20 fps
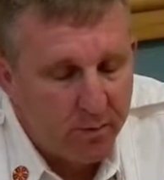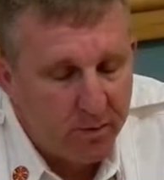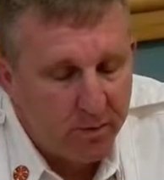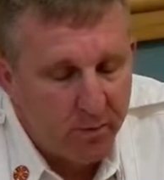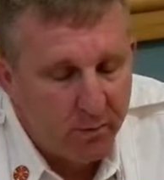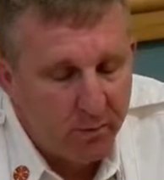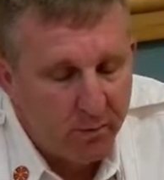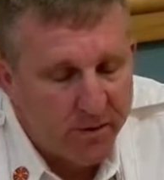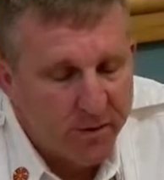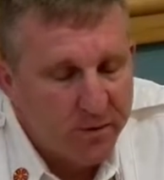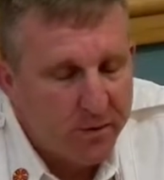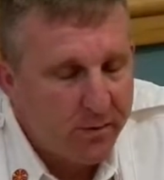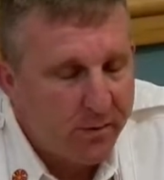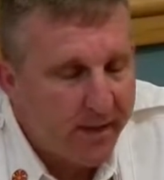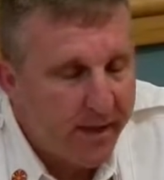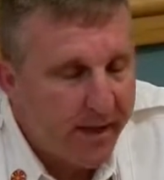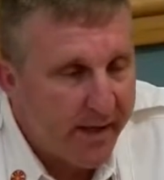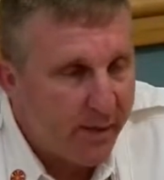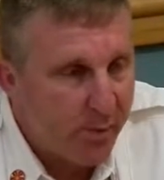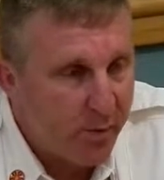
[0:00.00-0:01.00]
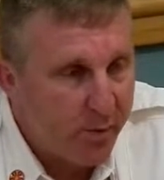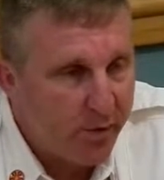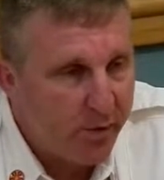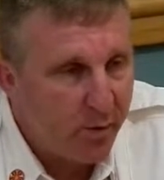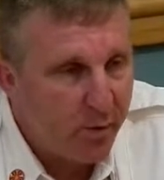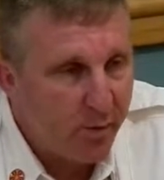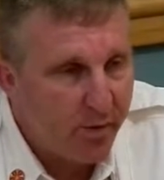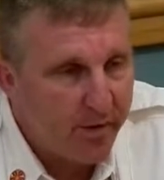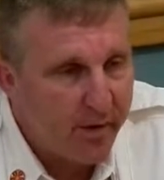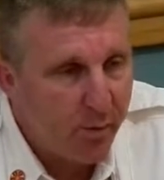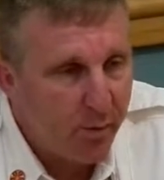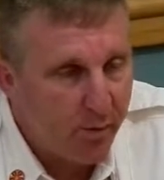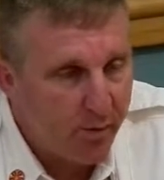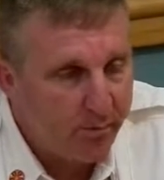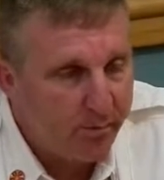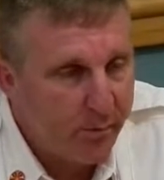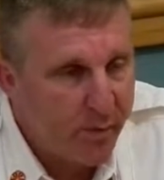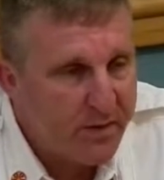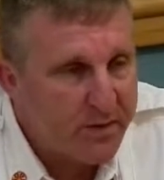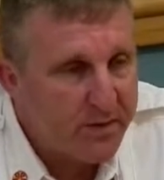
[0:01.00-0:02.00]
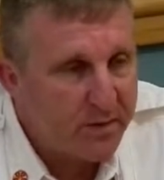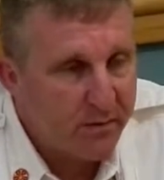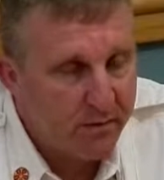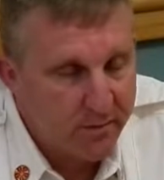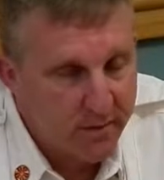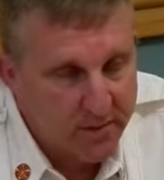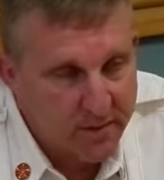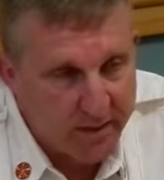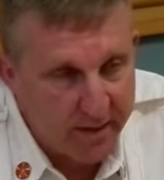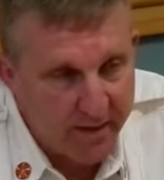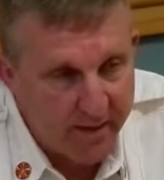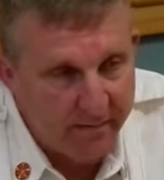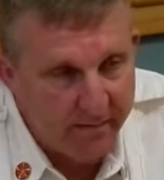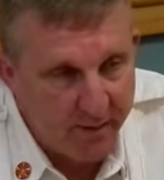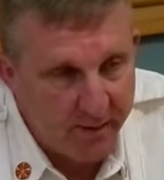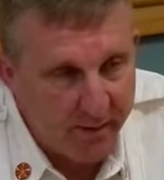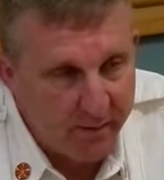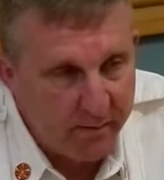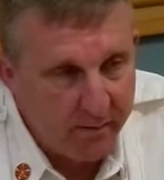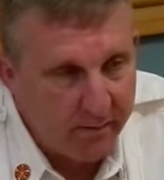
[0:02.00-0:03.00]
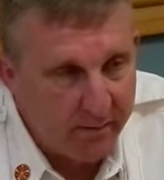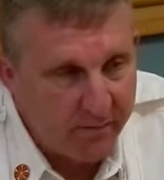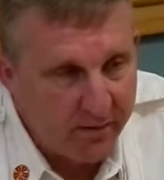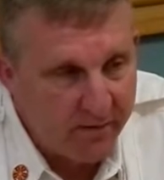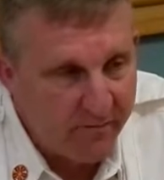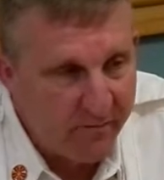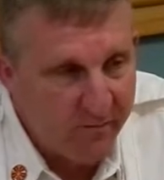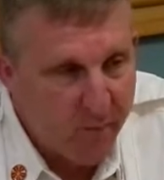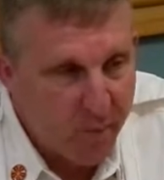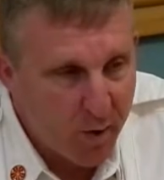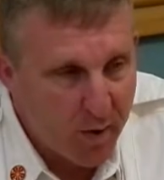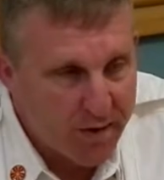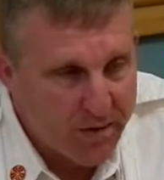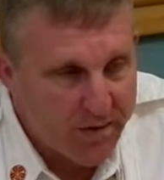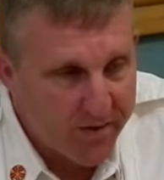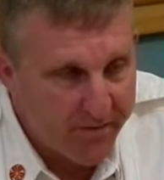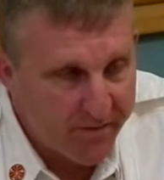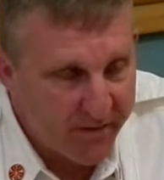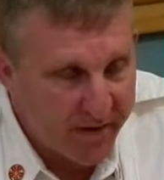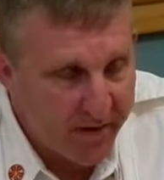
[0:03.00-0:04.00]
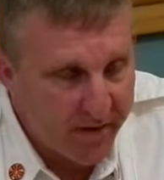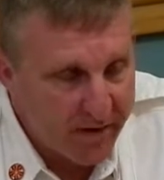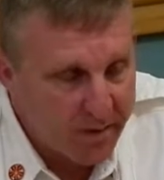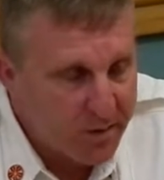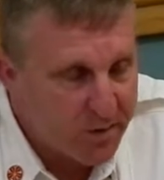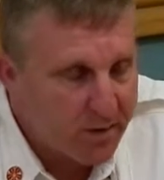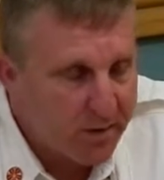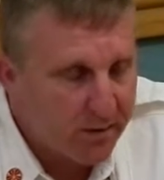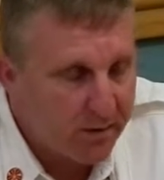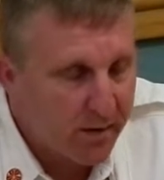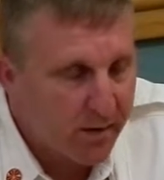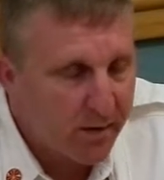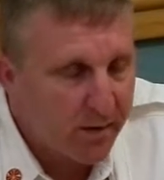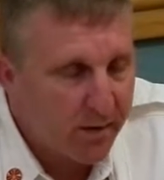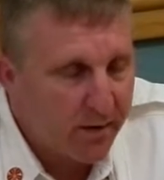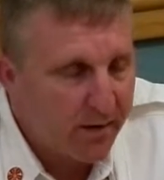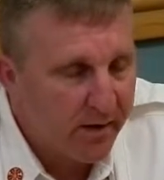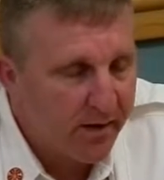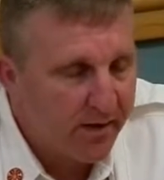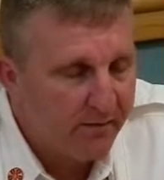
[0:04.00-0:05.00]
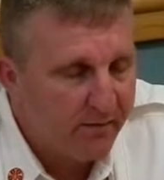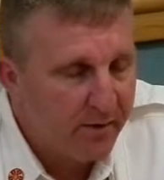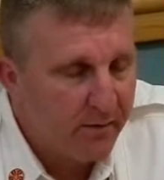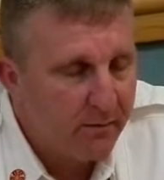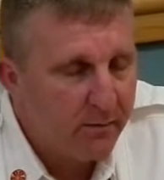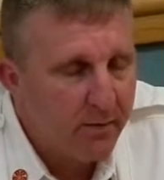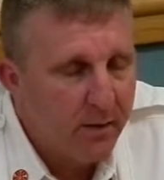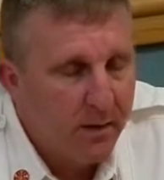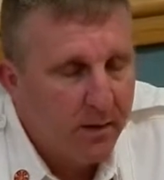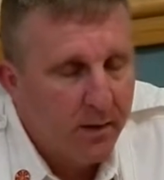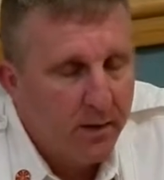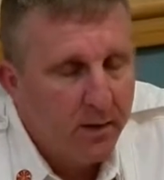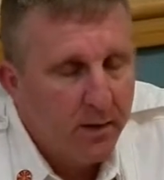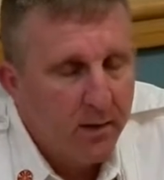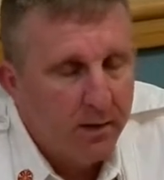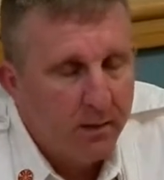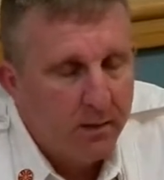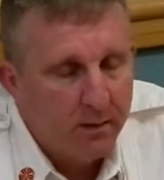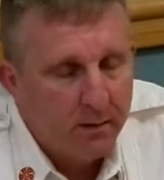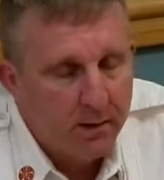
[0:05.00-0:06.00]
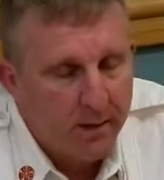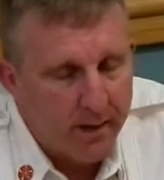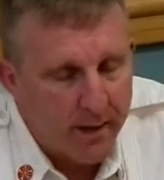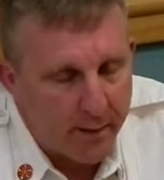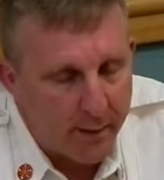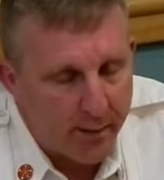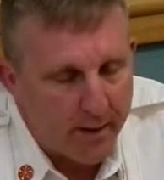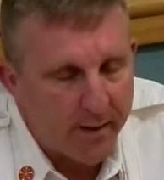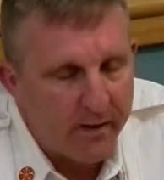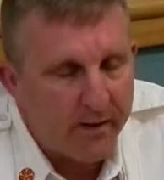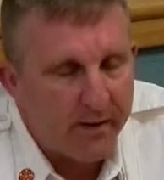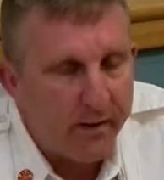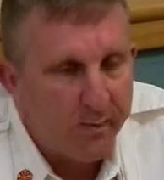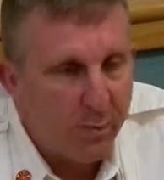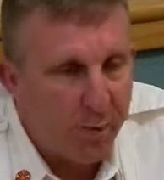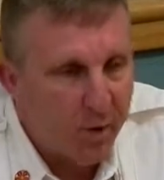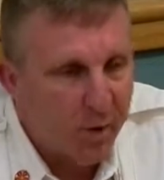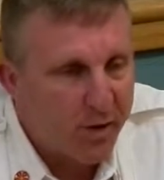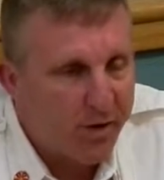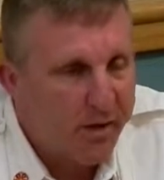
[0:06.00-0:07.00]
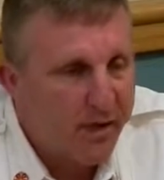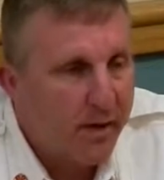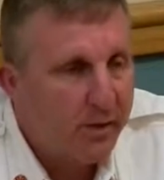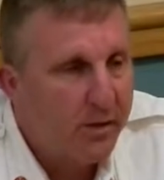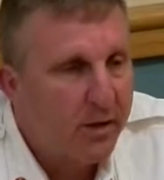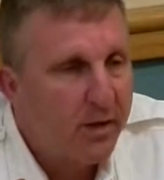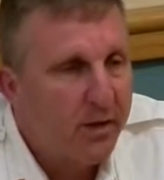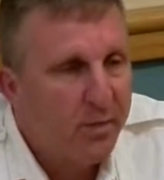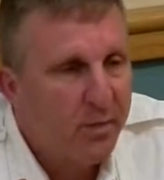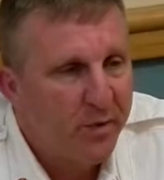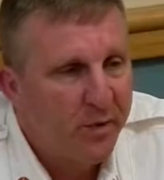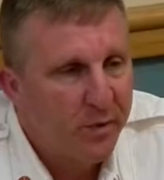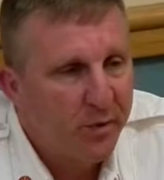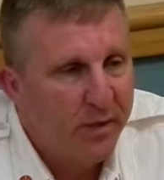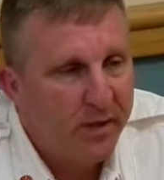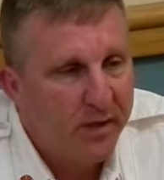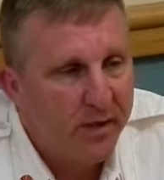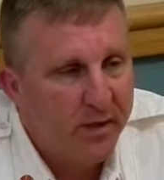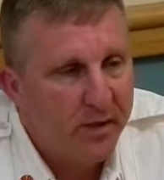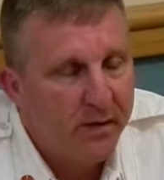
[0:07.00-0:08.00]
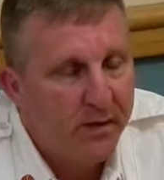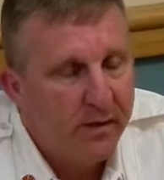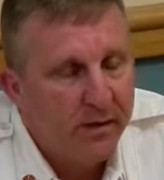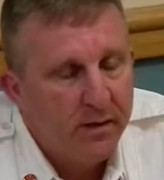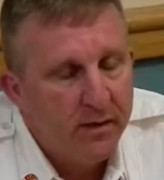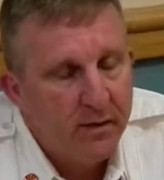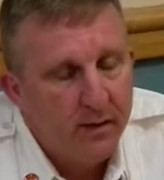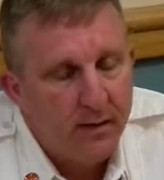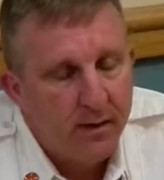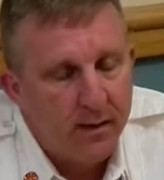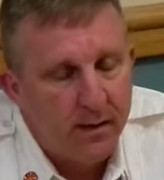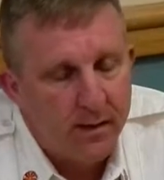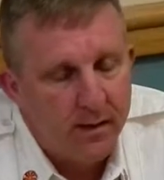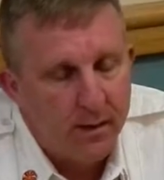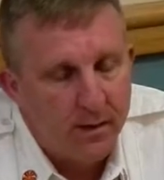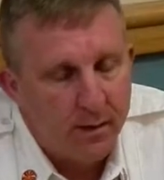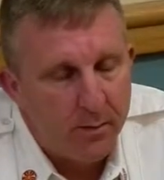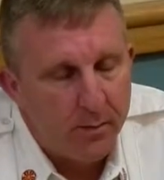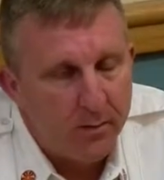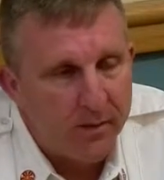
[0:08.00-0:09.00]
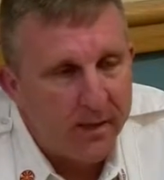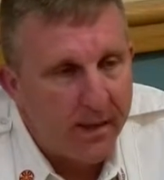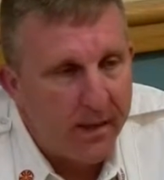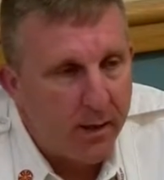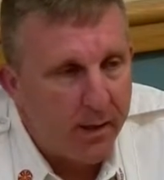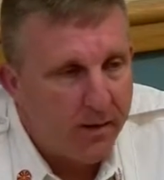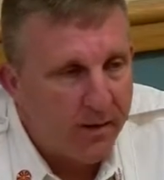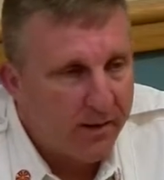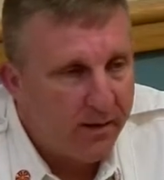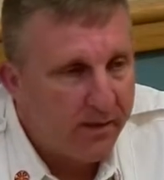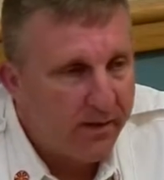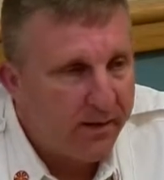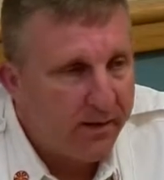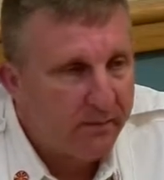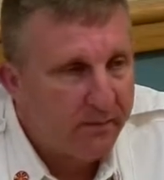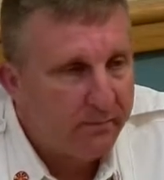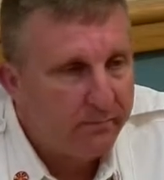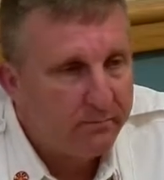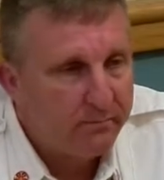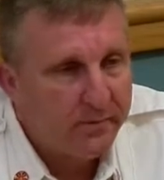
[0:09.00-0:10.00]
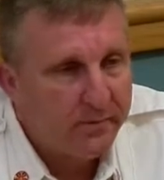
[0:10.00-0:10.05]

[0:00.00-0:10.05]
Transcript: originally they would do it. They were basically listing every positive case in a given county, then broke it down to community. Now that I think,